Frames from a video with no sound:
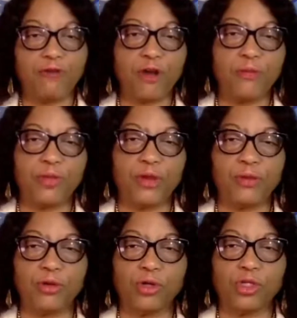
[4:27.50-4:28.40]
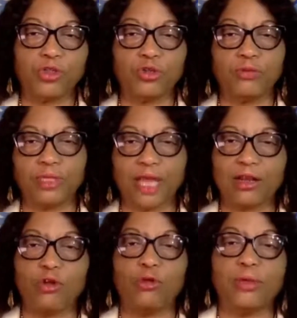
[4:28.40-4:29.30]
from WHO, but
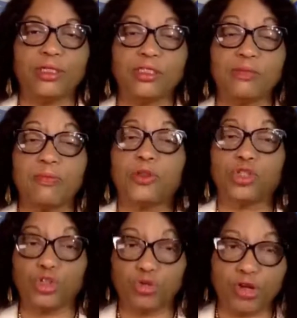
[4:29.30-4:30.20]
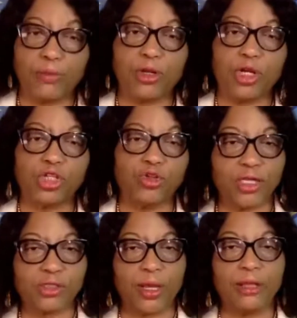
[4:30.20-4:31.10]
that global support to WHO
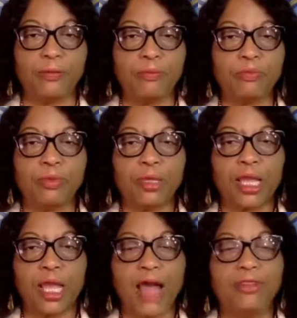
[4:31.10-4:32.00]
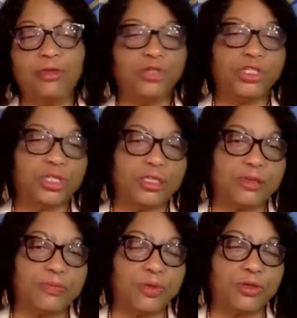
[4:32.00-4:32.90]
as well, and the regional
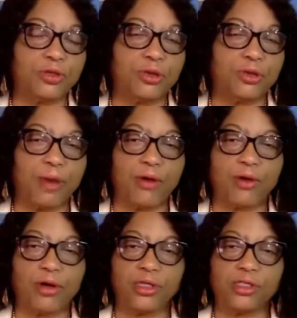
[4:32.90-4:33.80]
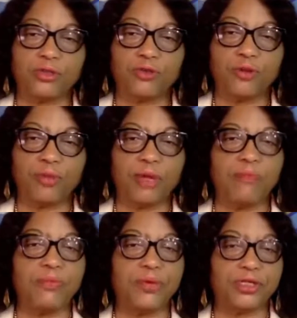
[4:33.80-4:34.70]
support to the Americas from
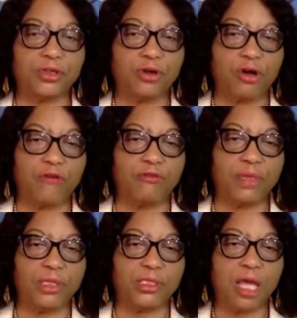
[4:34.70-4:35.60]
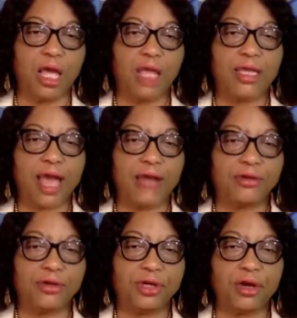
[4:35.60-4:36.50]
important governments,
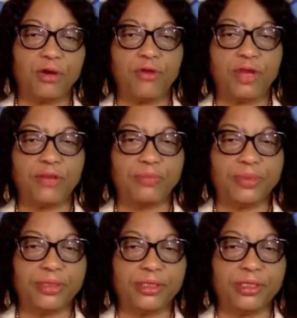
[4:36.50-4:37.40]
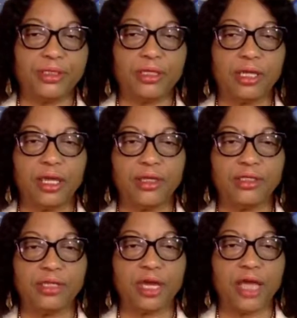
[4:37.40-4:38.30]
Canada, Great Britain,
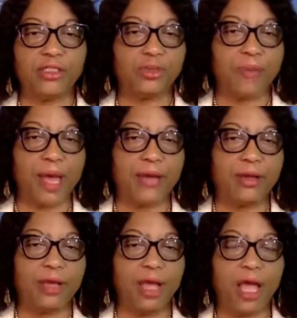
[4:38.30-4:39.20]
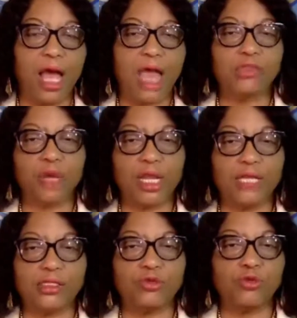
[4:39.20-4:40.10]
India, and Japan, as well
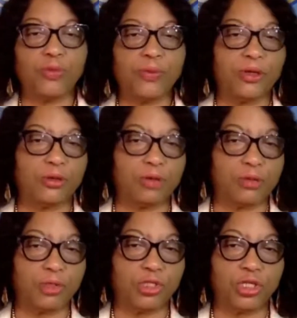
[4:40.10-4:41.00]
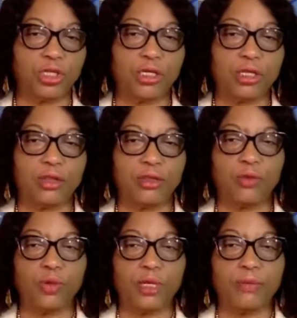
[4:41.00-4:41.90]
as the European Commission, the
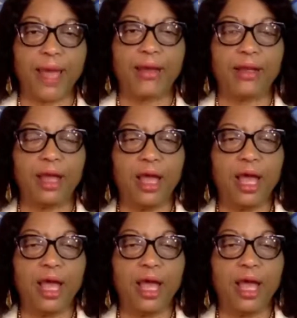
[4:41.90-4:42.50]
World Bank,